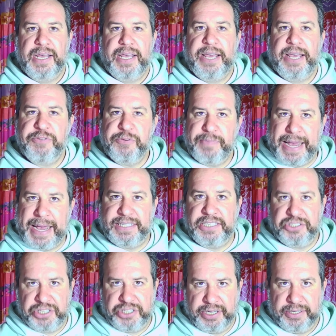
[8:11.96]
if you've made
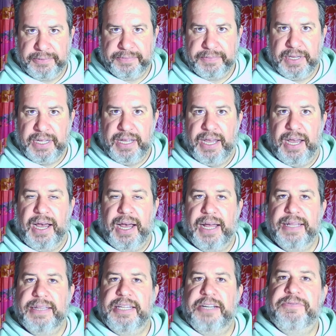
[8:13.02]
this chart,
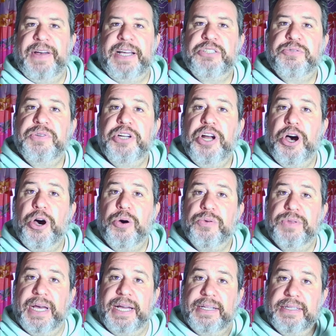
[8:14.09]
the defense would know
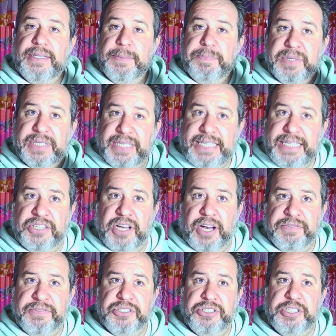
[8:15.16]
that the police
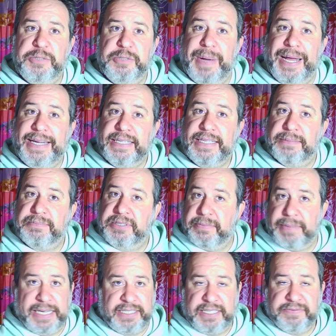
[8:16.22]
officer is pending some
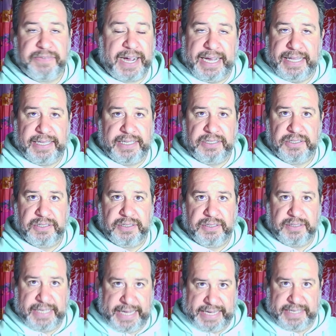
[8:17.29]
domestic
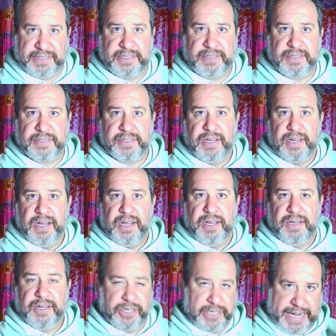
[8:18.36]
violence case.
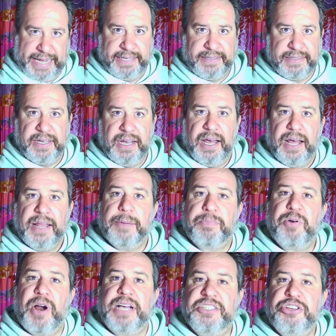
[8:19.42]
The
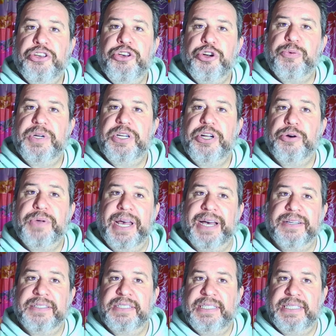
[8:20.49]
prosecutor would know
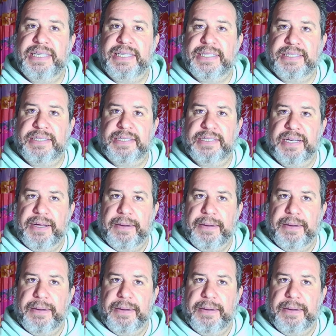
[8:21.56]
Kelsey is